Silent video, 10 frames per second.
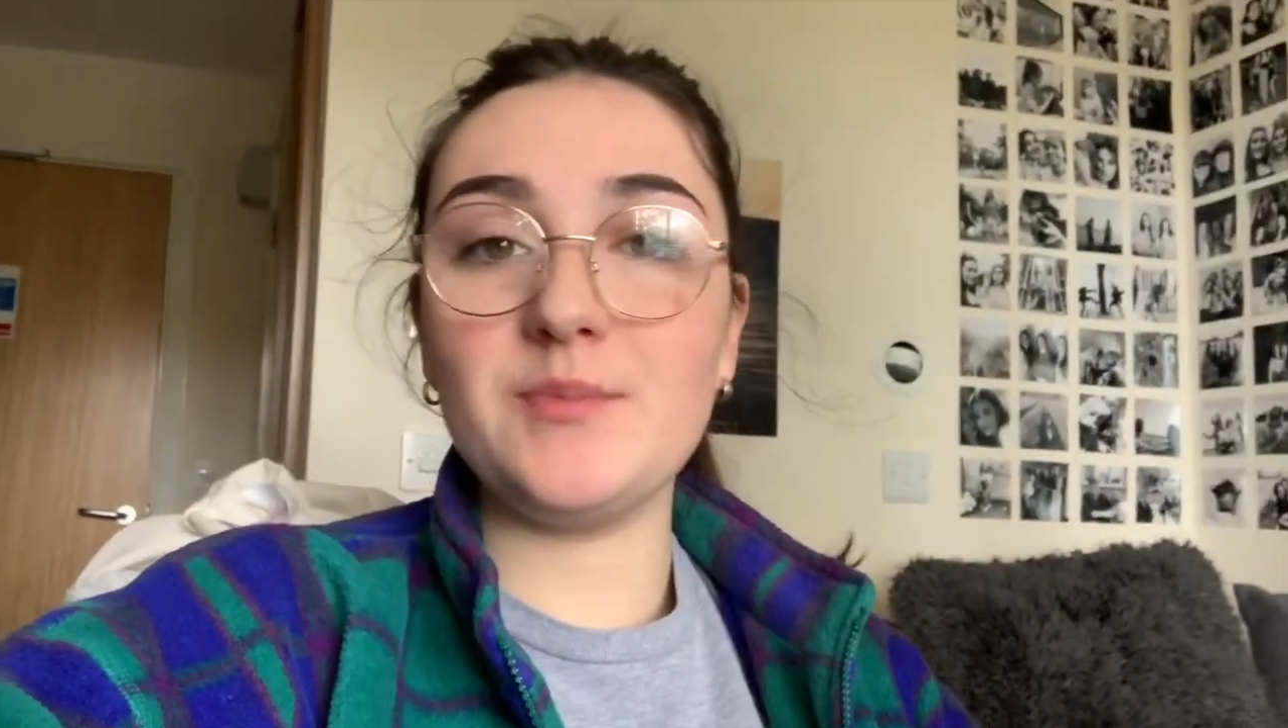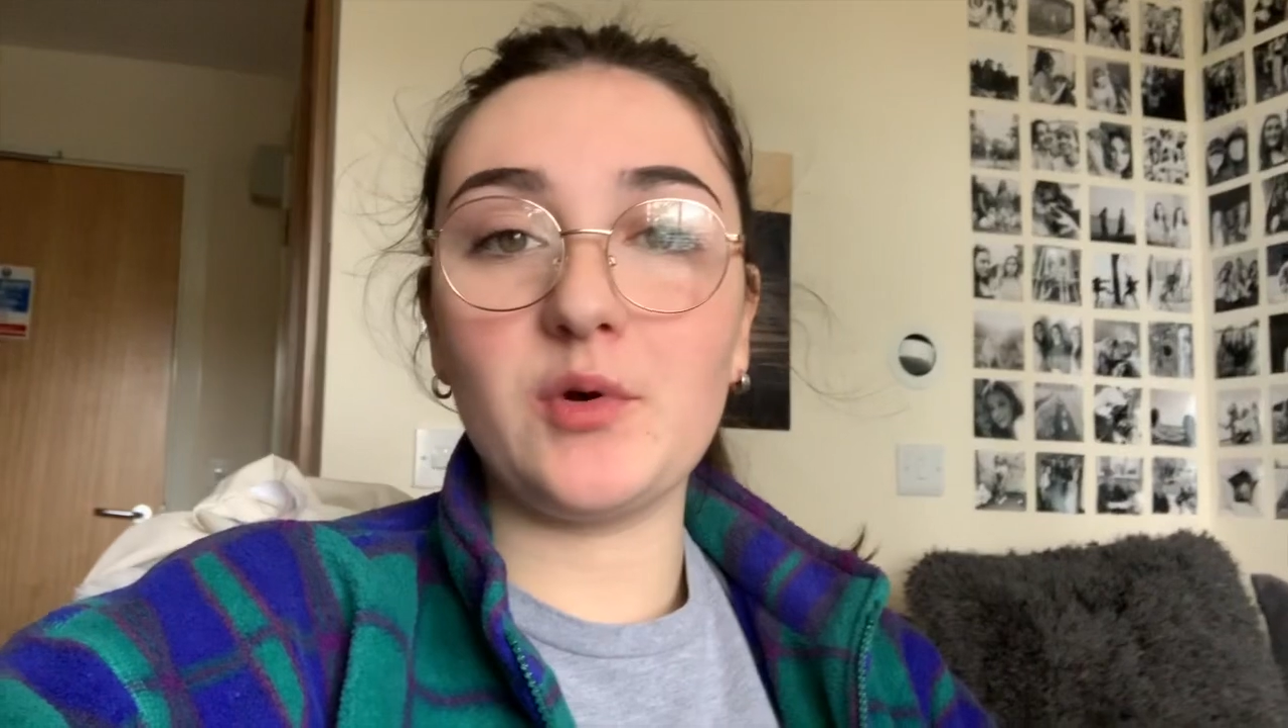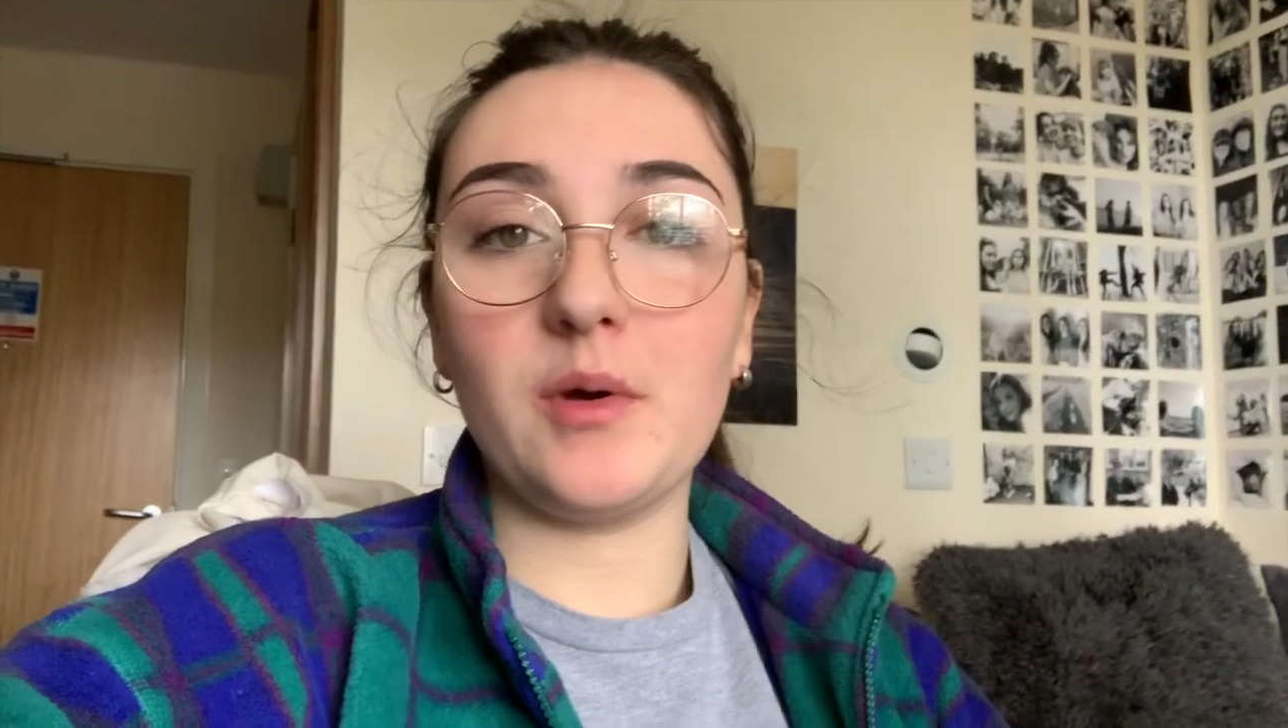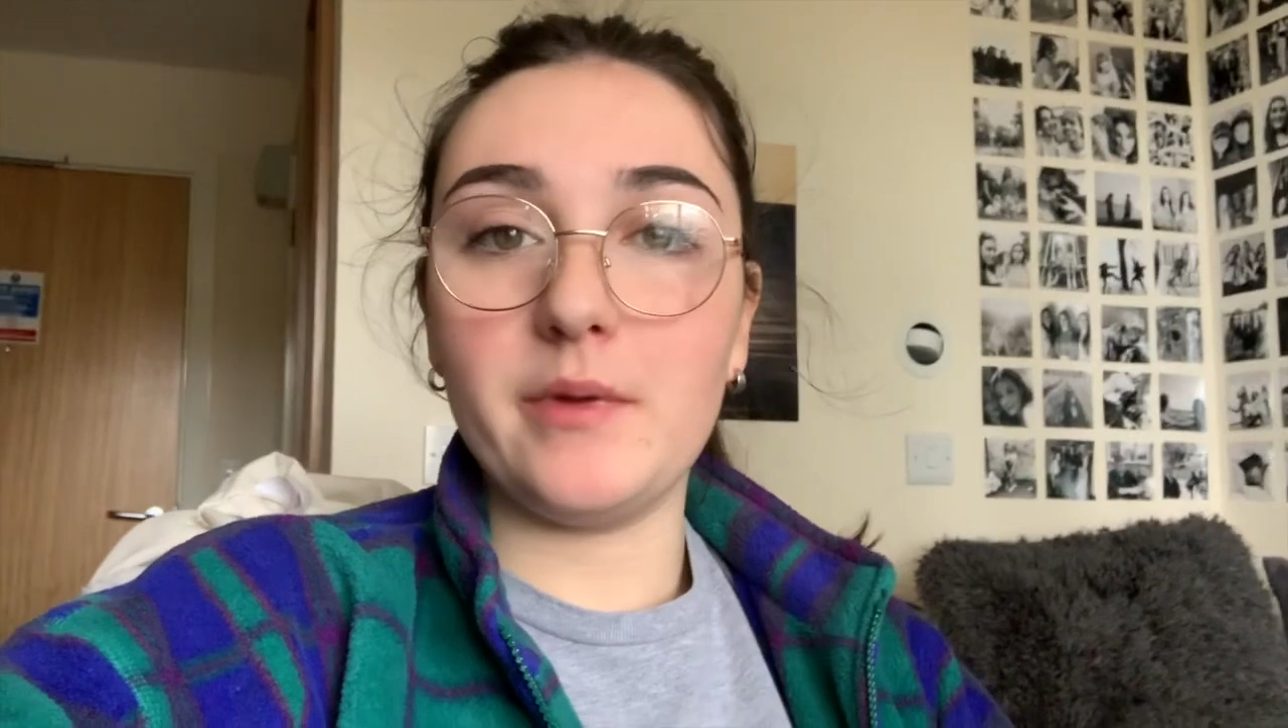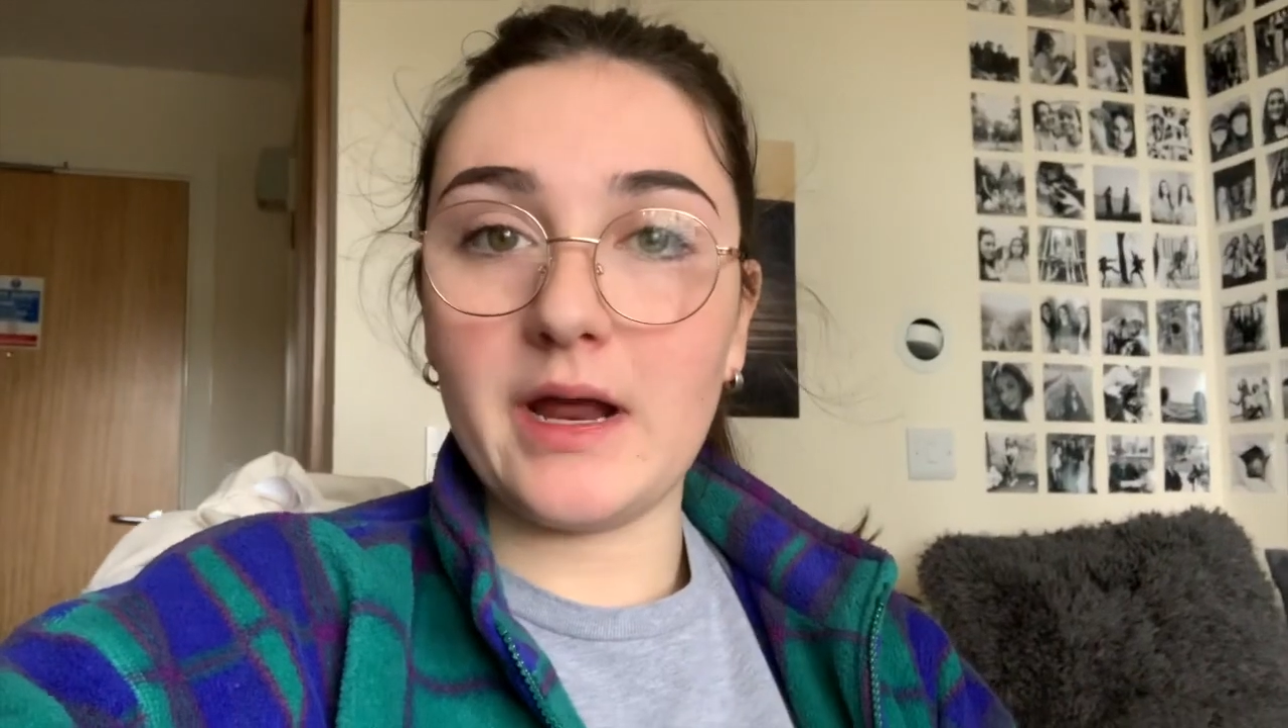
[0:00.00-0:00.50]

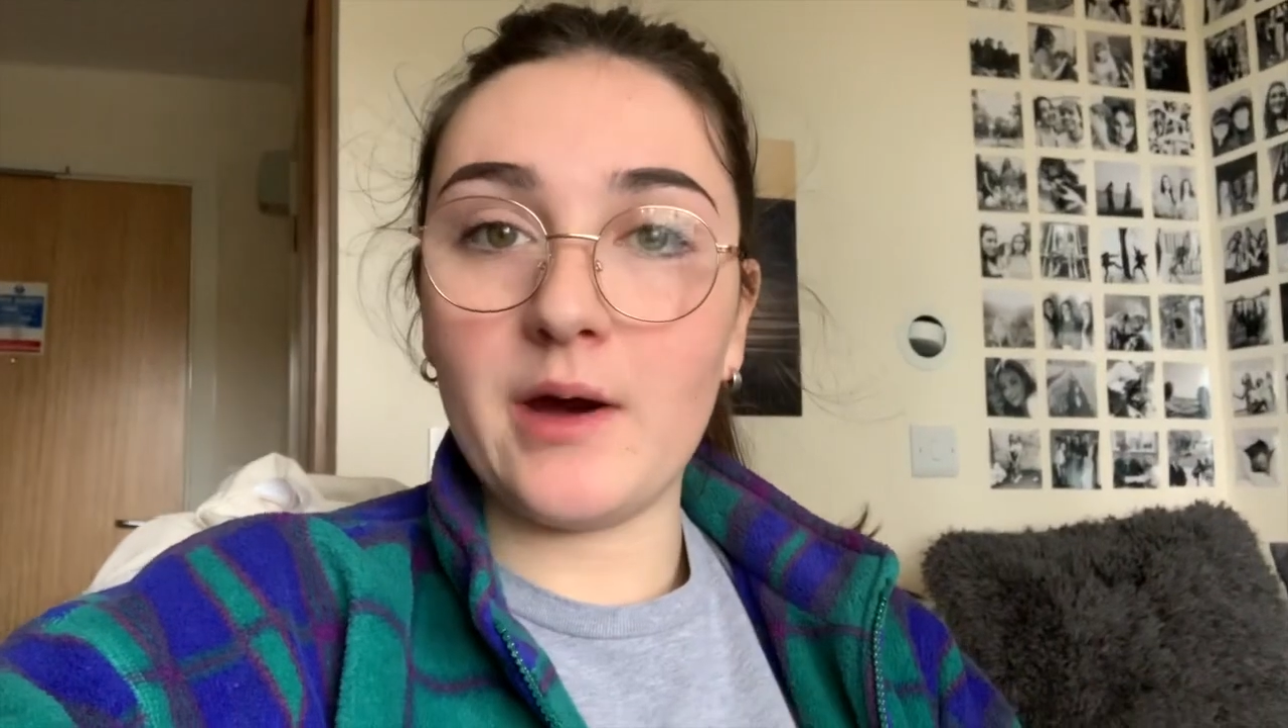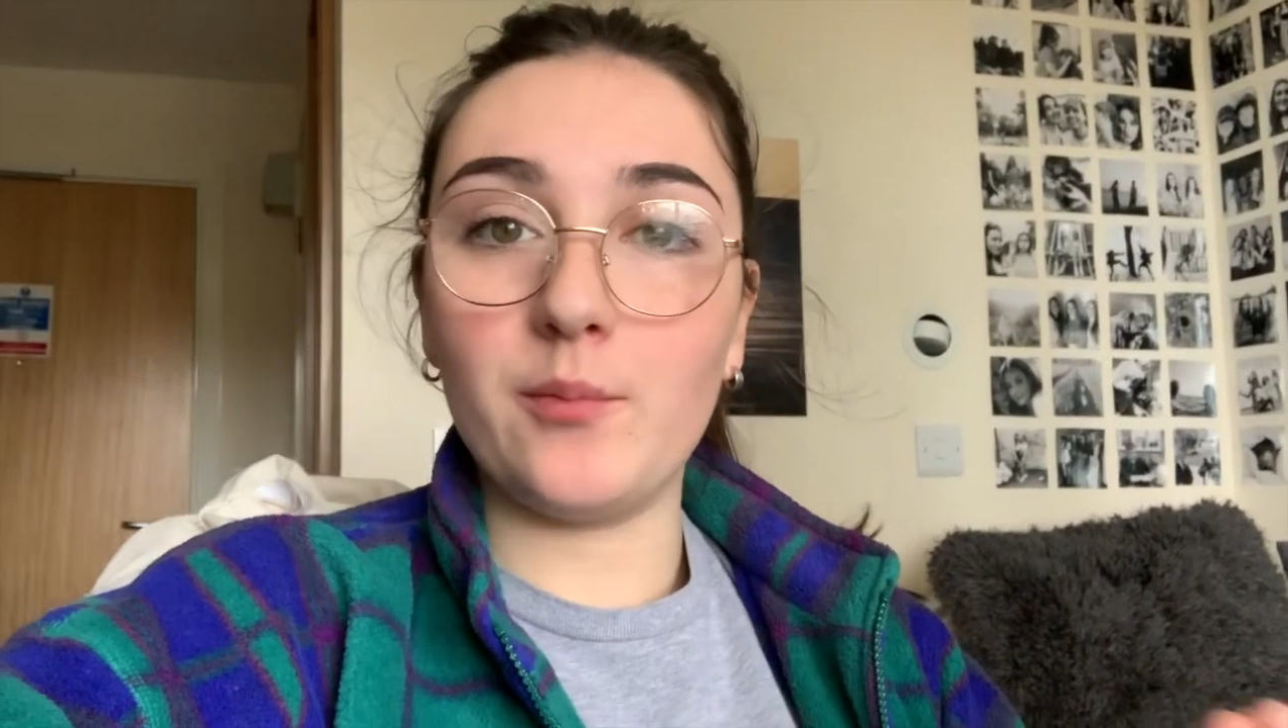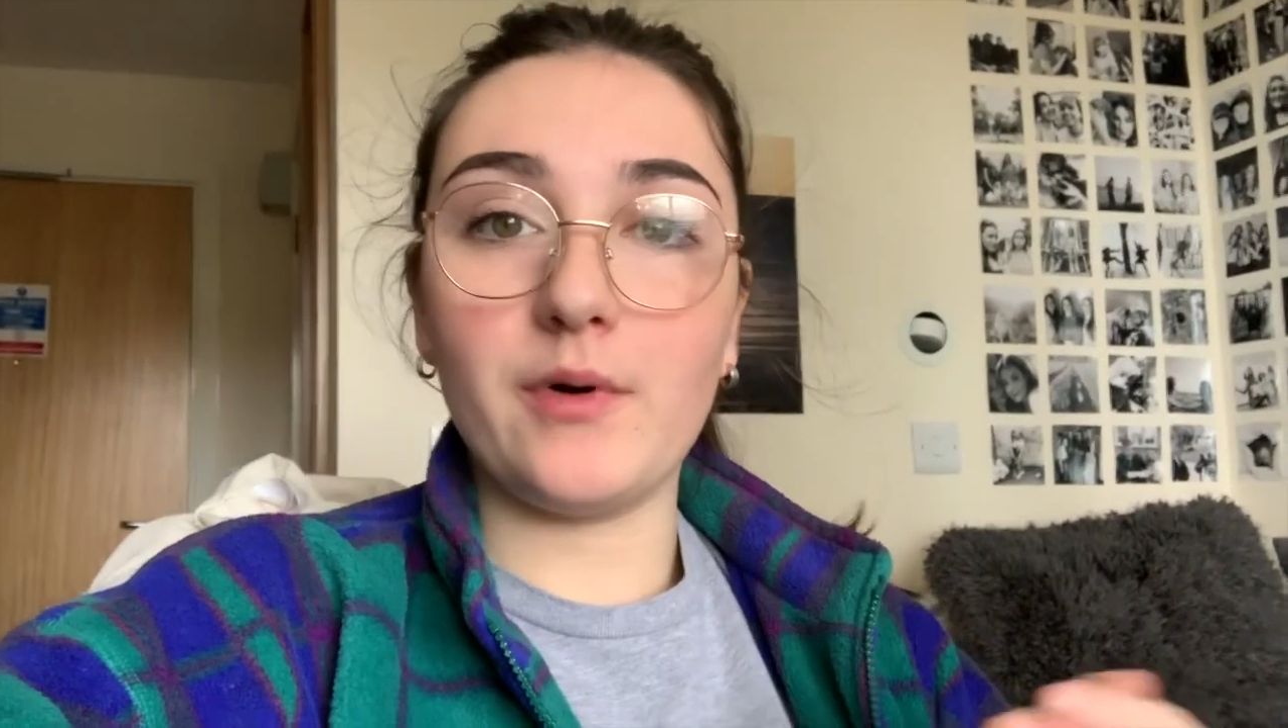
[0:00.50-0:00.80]
equipment out,